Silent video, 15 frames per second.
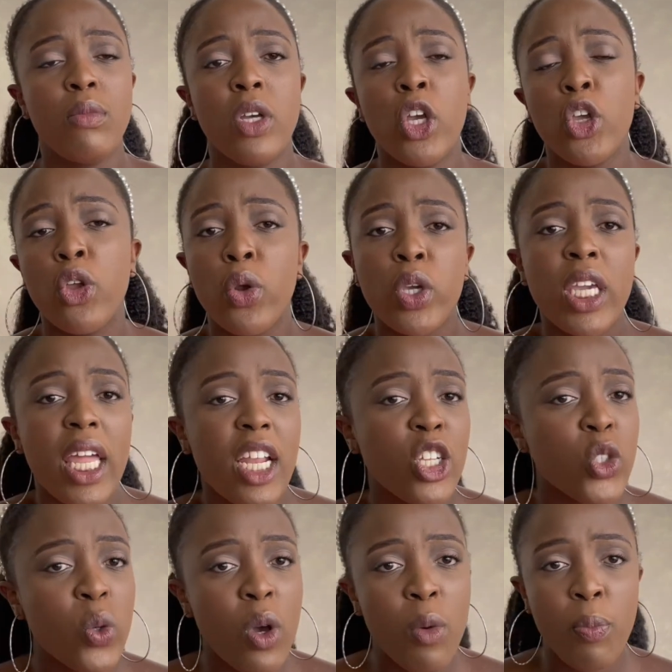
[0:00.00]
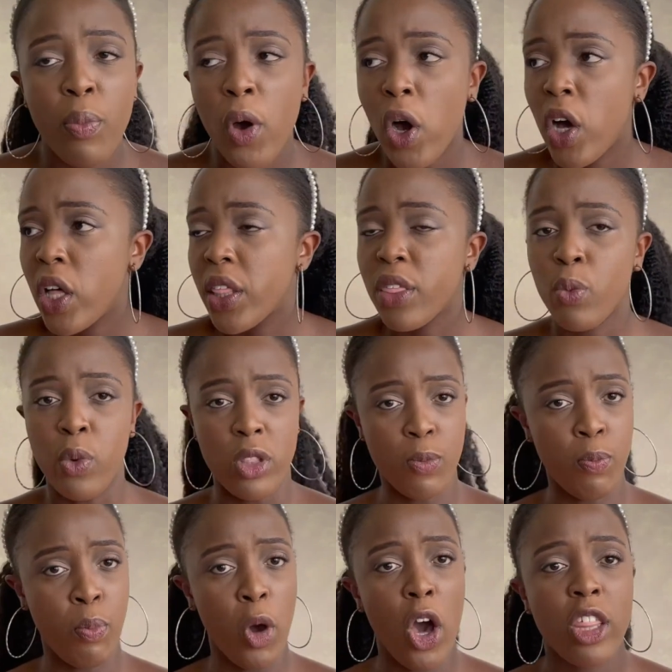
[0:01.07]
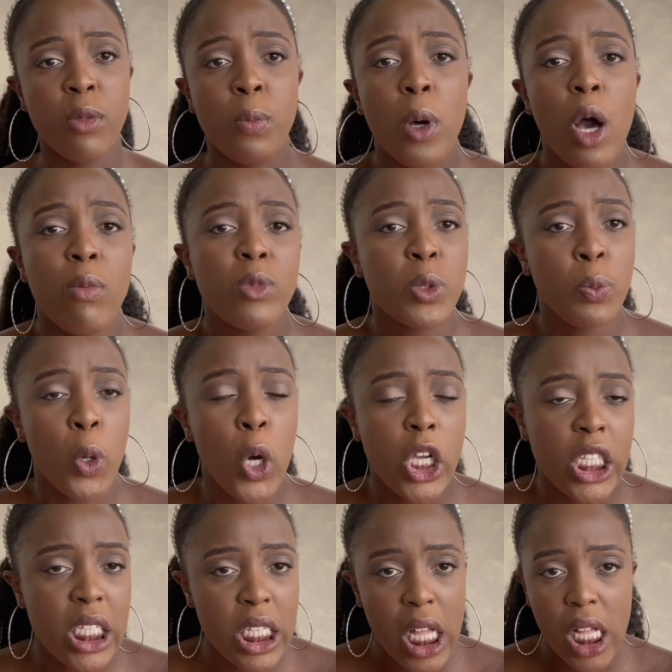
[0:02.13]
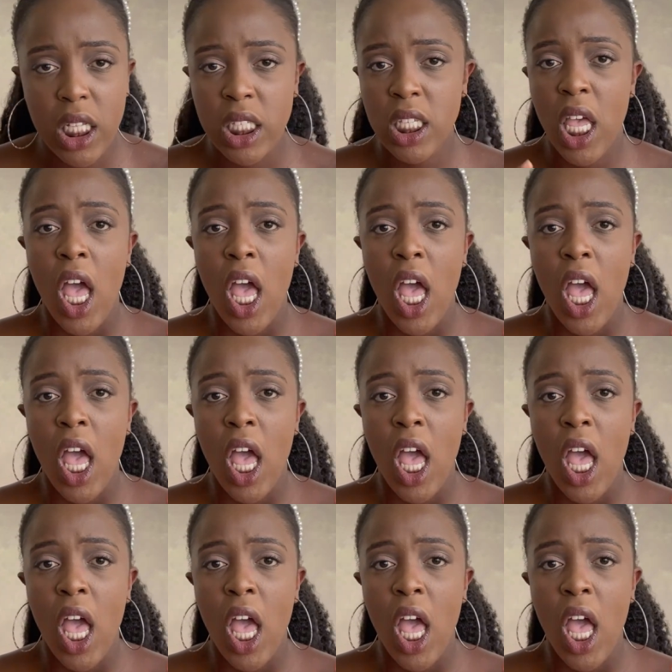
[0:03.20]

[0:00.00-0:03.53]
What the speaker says: You know, get into a bath with bath bombs, bath salts,